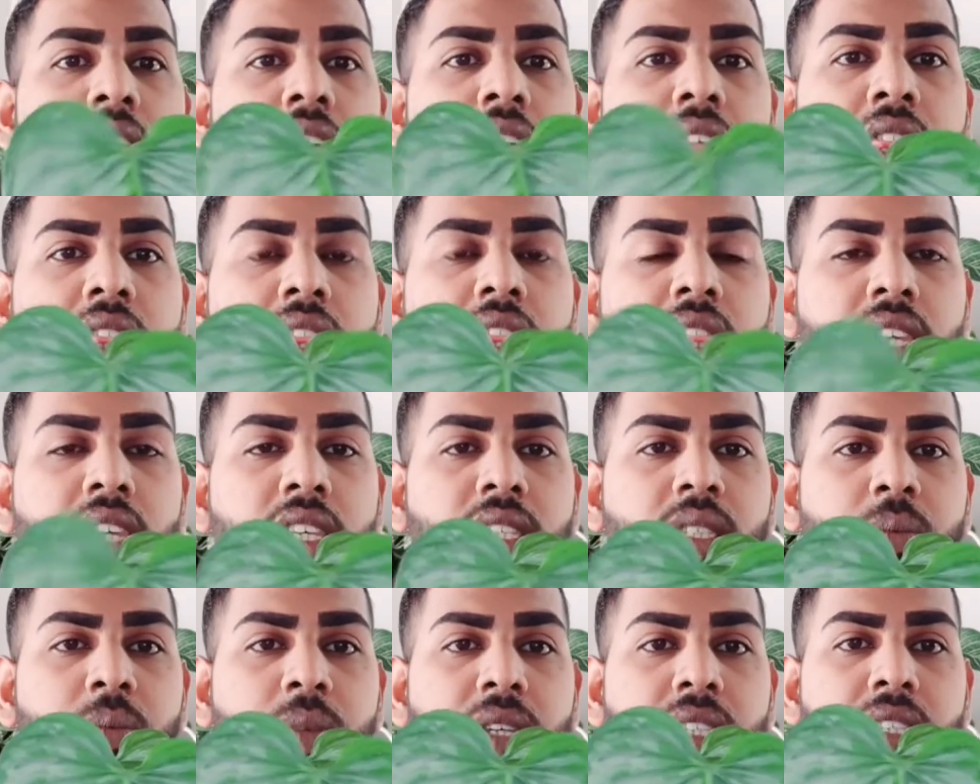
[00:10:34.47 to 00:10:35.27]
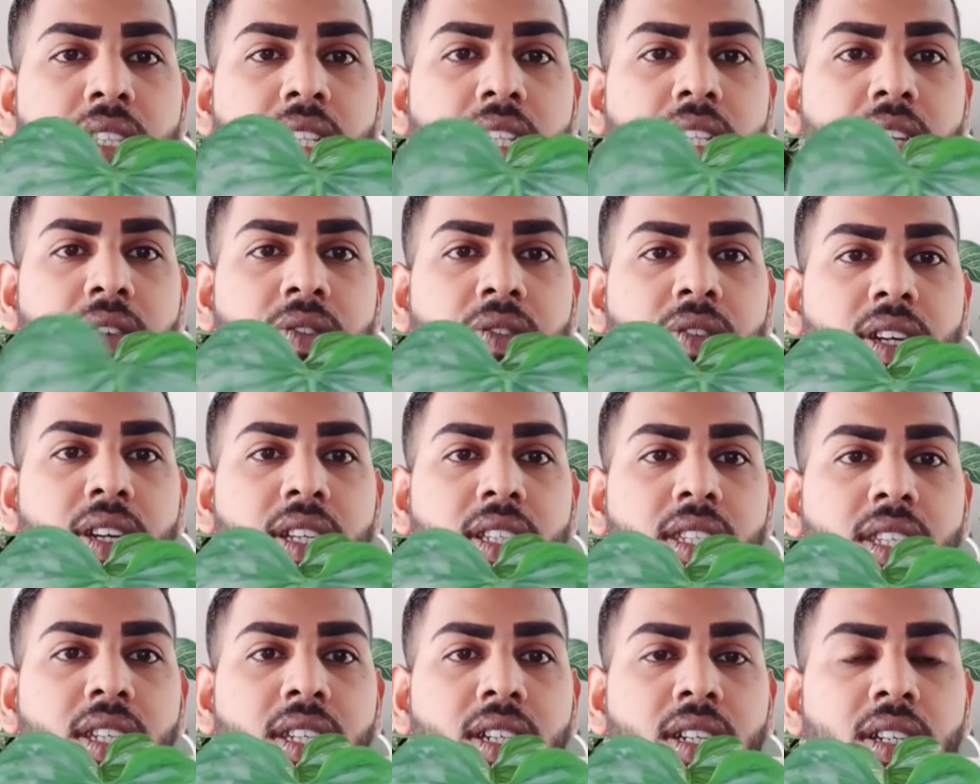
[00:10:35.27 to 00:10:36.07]
this amazing leaf right
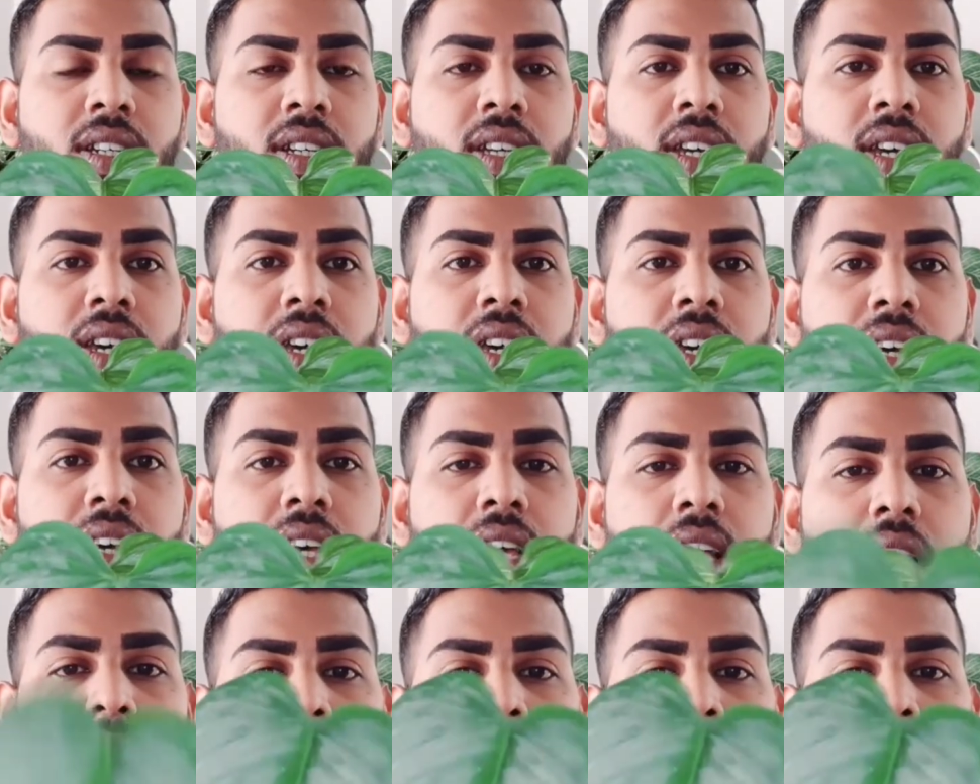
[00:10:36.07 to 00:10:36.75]
here. I